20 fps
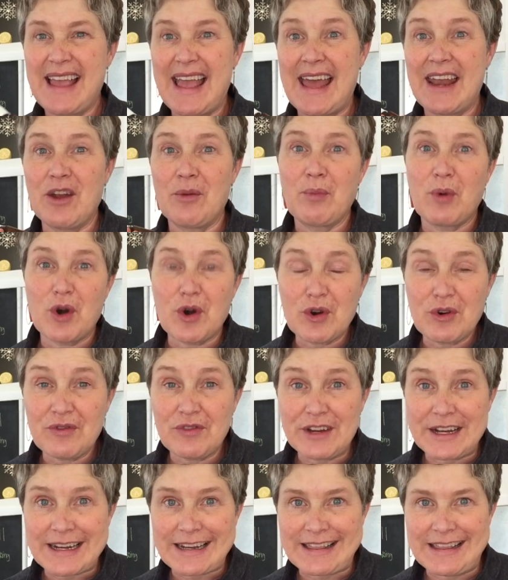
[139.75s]
and a
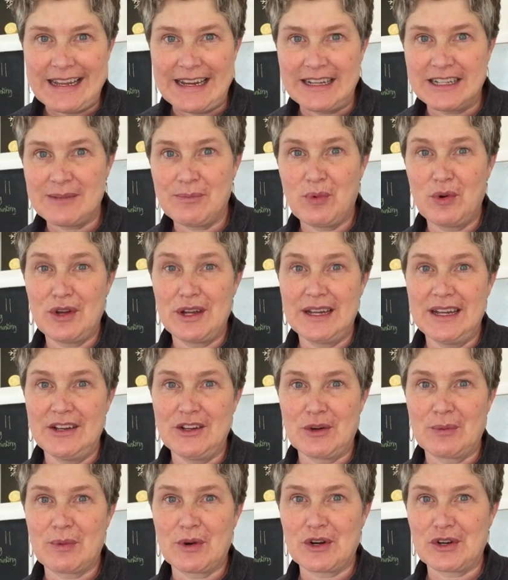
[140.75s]
perfect thing to put in
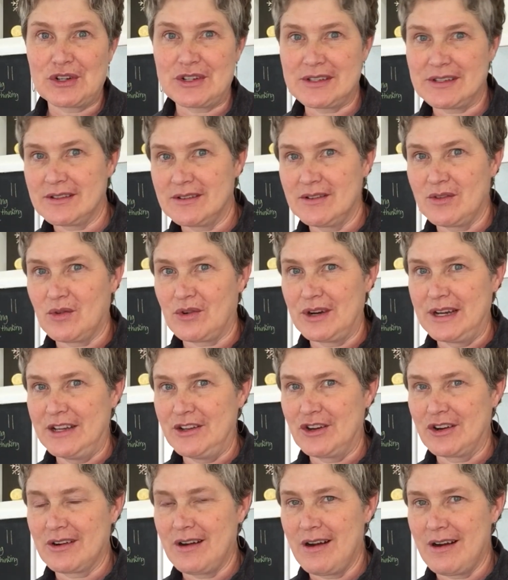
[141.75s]
your purse or in
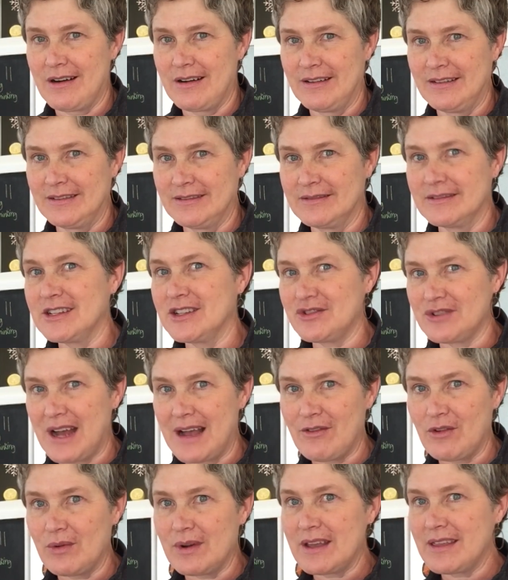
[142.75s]
your car to
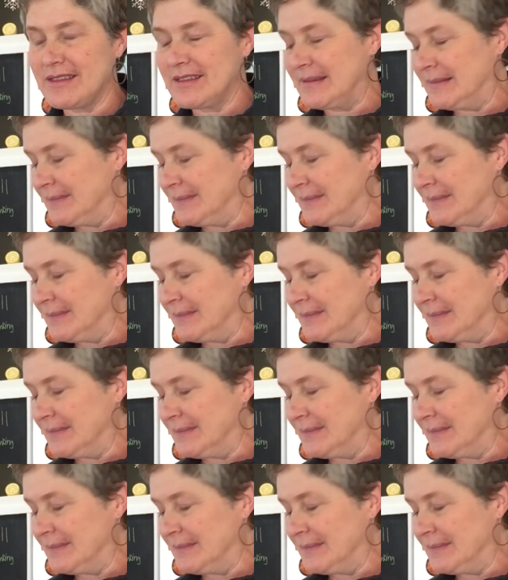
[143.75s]
travel with.